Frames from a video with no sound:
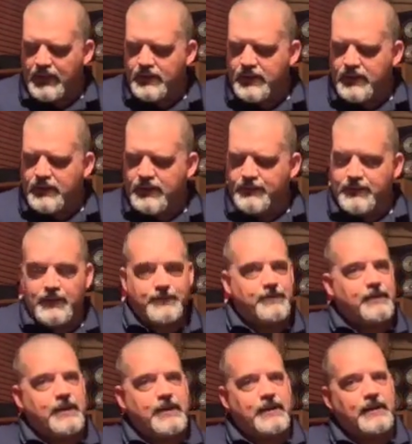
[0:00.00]
Feel
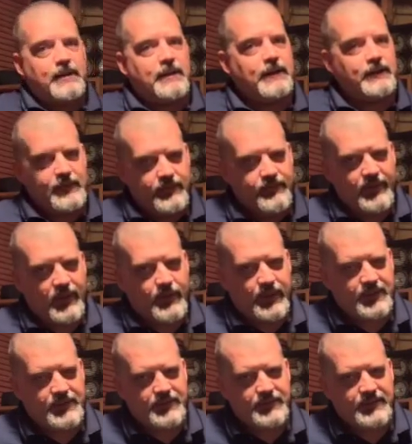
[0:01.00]
free to leave any
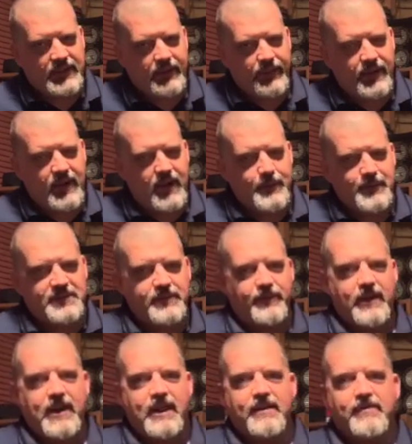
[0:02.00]
questions down in the comments if
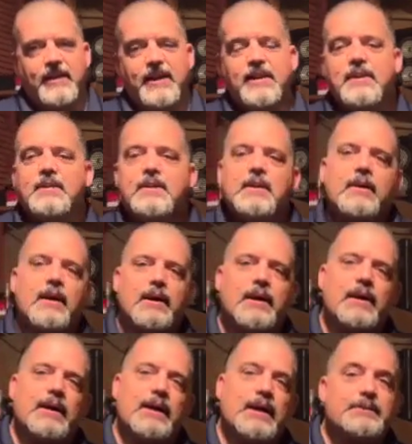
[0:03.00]
you have any.
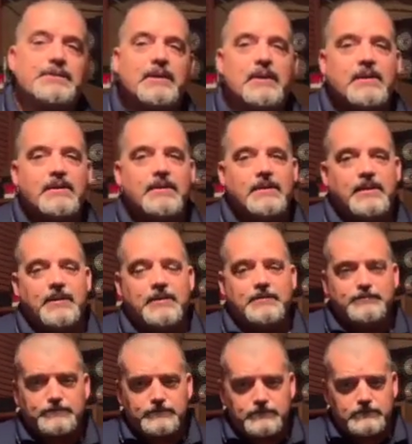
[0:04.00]
As a
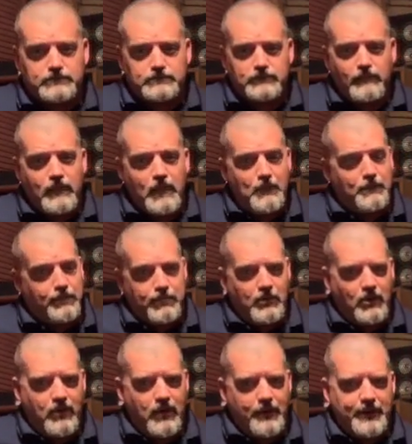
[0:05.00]

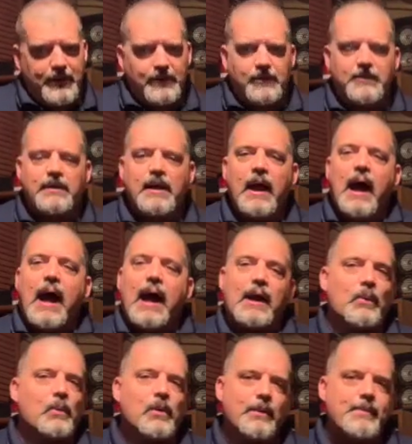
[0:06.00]
programming note, I
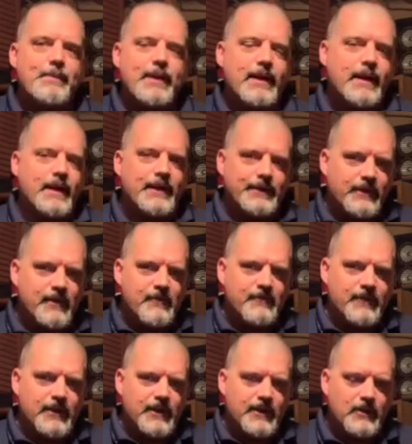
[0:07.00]
will be making another
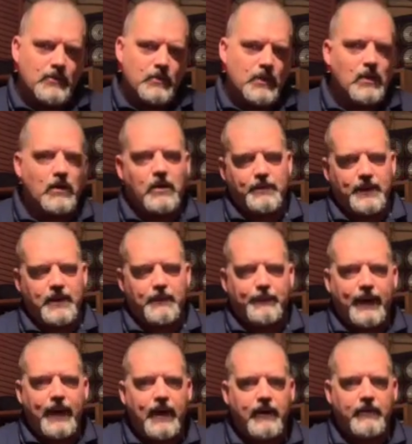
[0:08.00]
video where I'll be
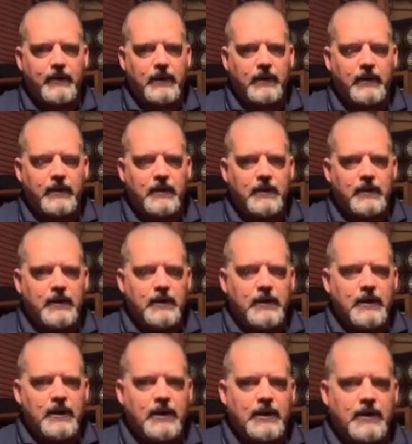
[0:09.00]
comparing
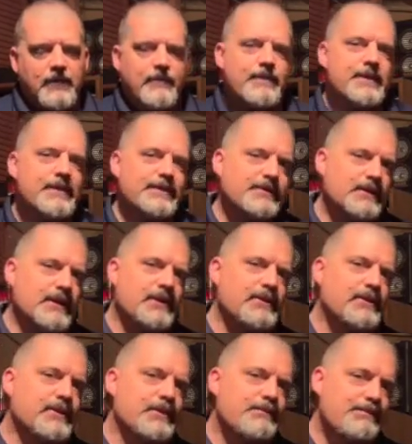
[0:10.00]
the
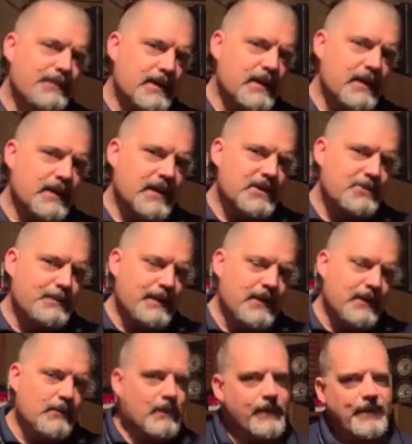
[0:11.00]
standard
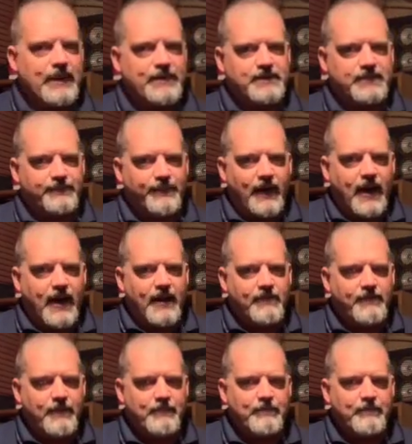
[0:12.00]
EHB1505